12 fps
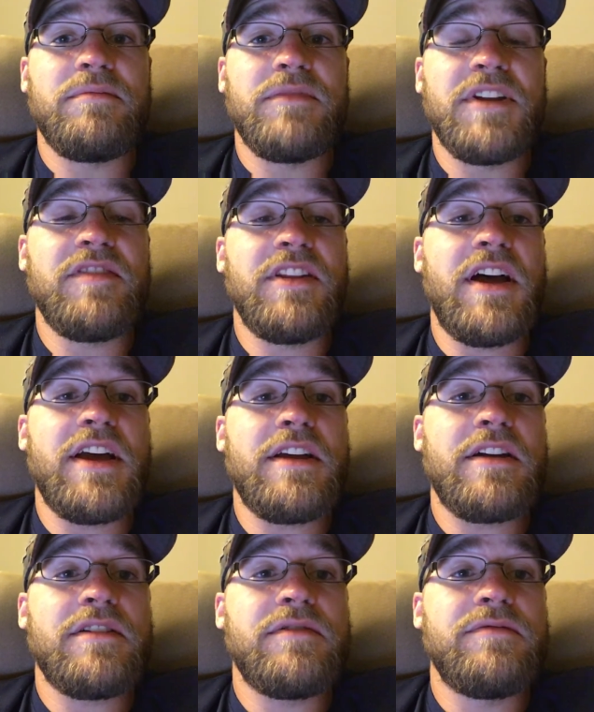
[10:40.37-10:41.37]
Leave a
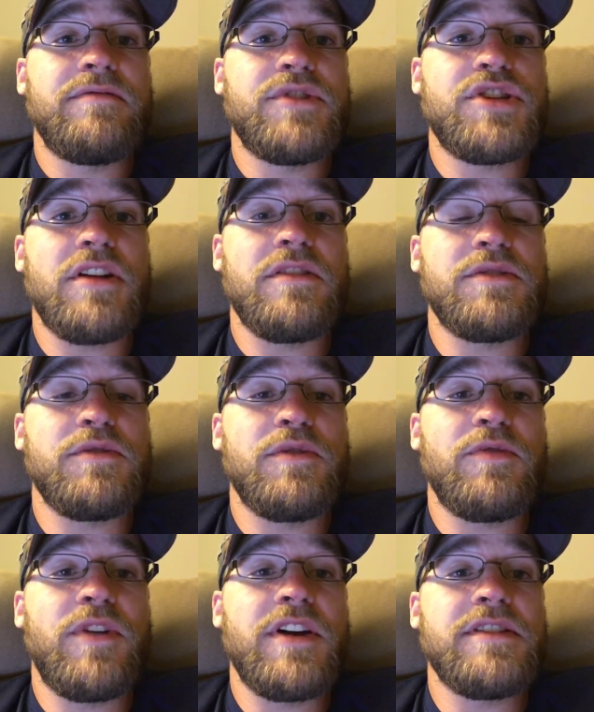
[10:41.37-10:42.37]
like, share this with
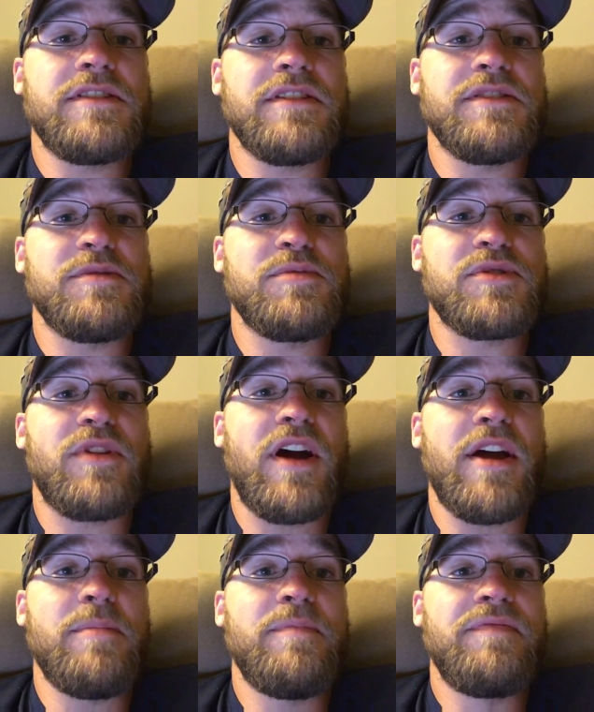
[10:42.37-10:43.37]
your friends, and
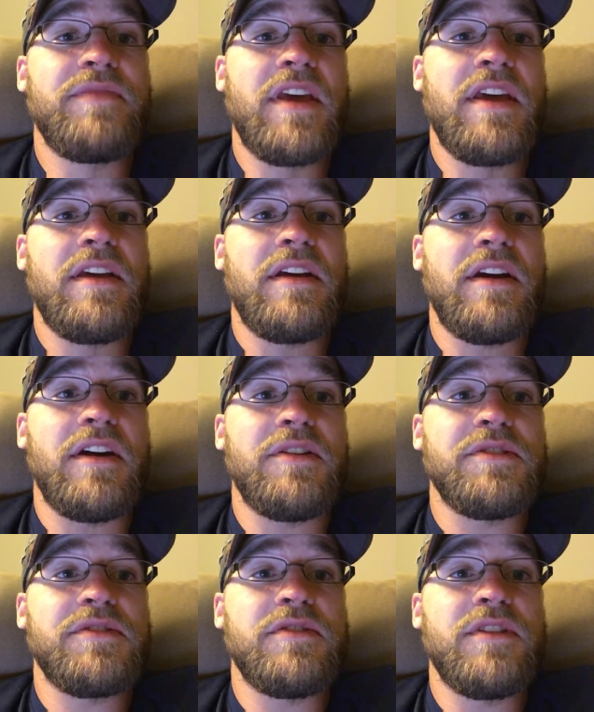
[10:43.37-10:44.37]
subscribe.
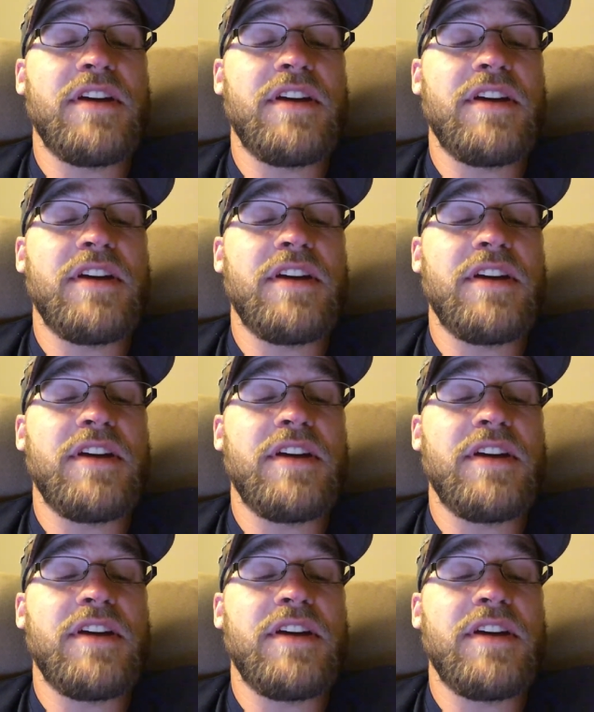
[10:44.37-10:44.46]
I'll see you